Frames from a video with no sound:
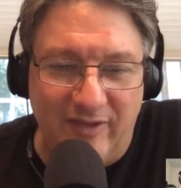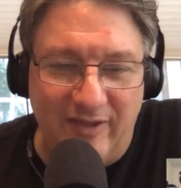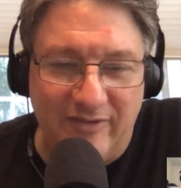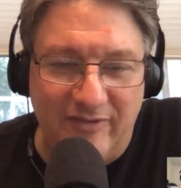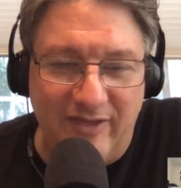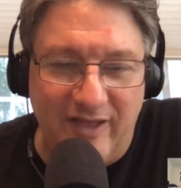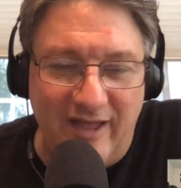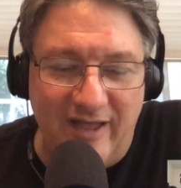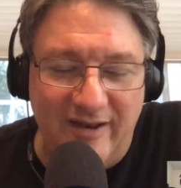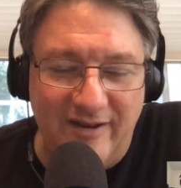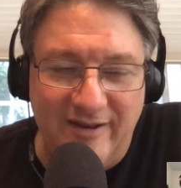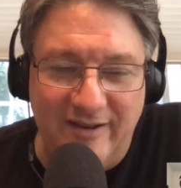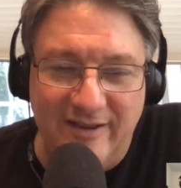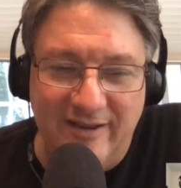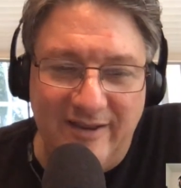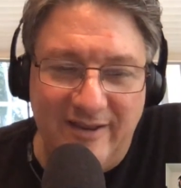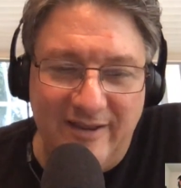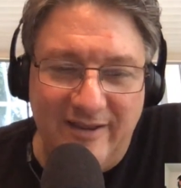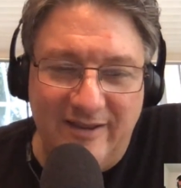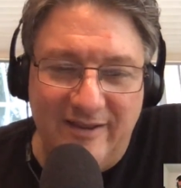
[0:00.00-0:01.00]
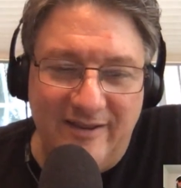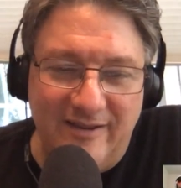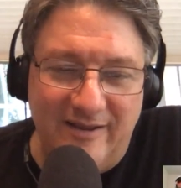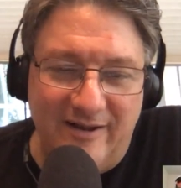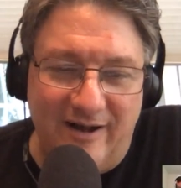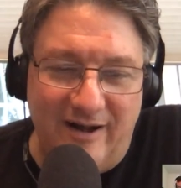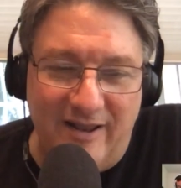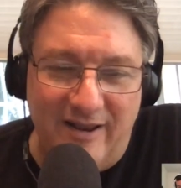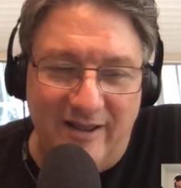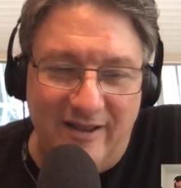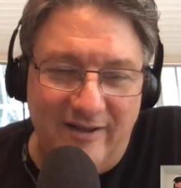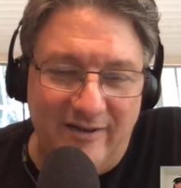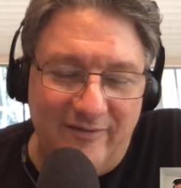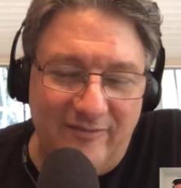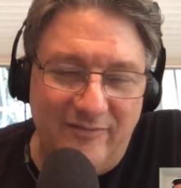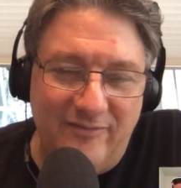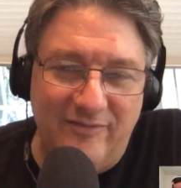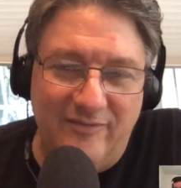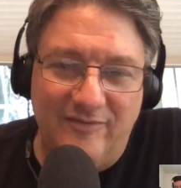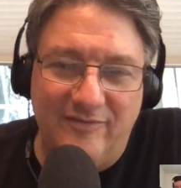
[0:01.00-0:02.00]
that on
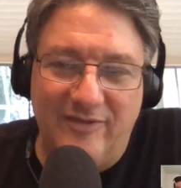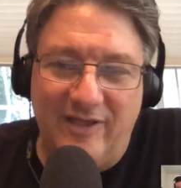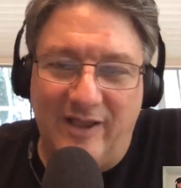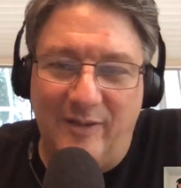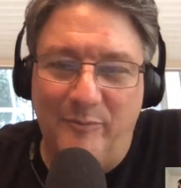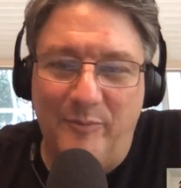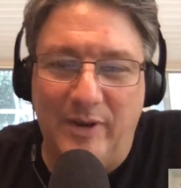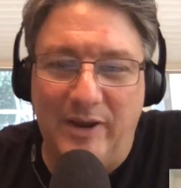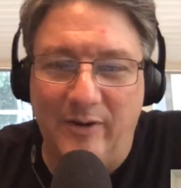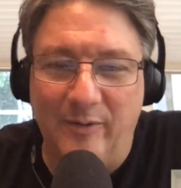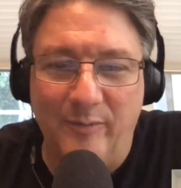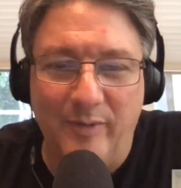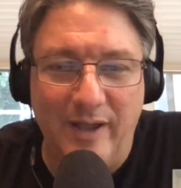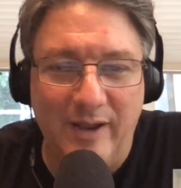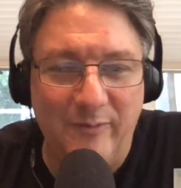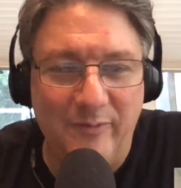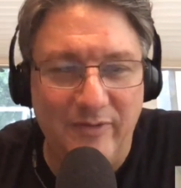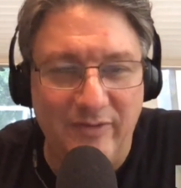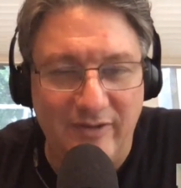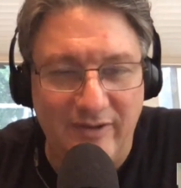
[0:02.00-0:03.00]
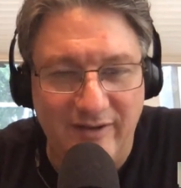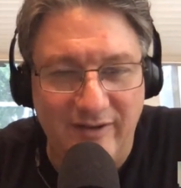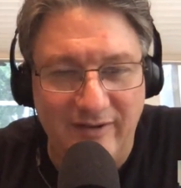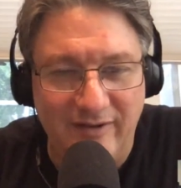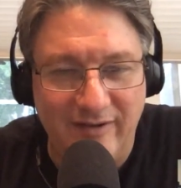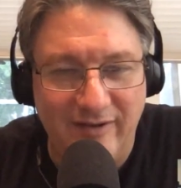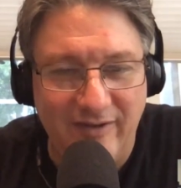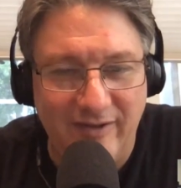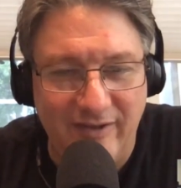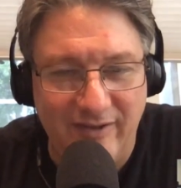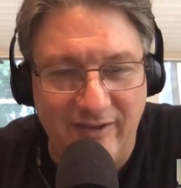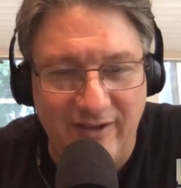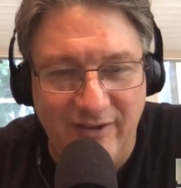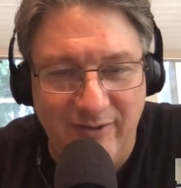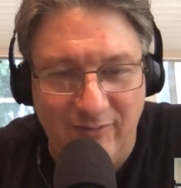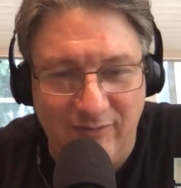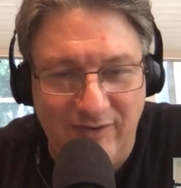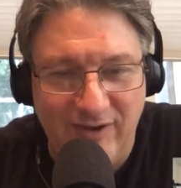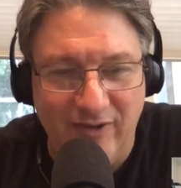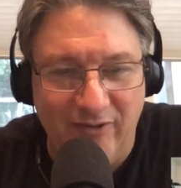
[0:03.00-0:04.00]
a bigger bike with a
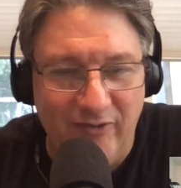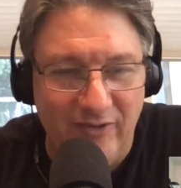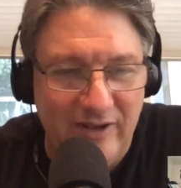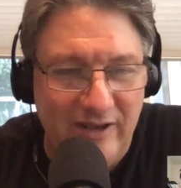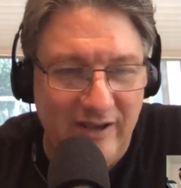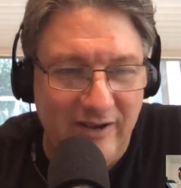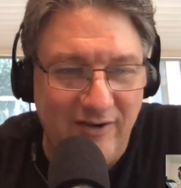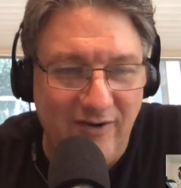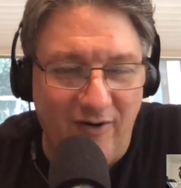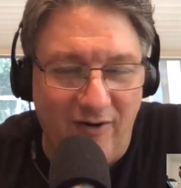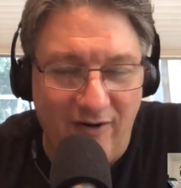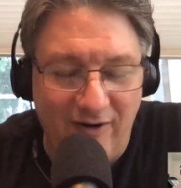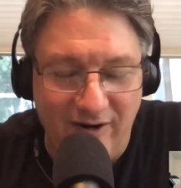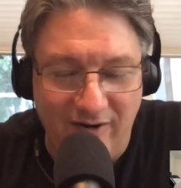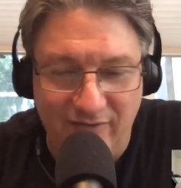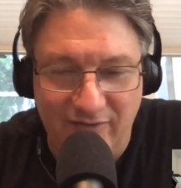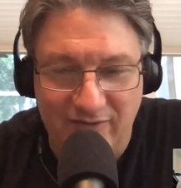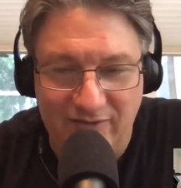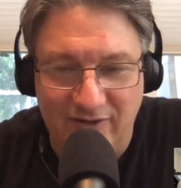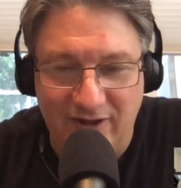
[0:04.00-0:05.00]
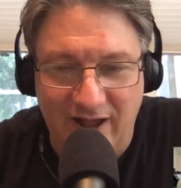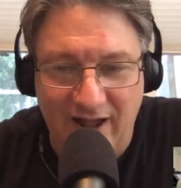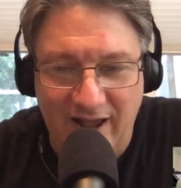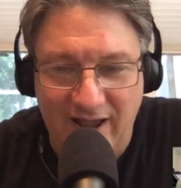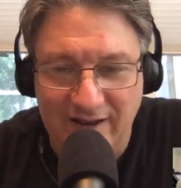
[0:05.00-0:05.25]
utility car on the side,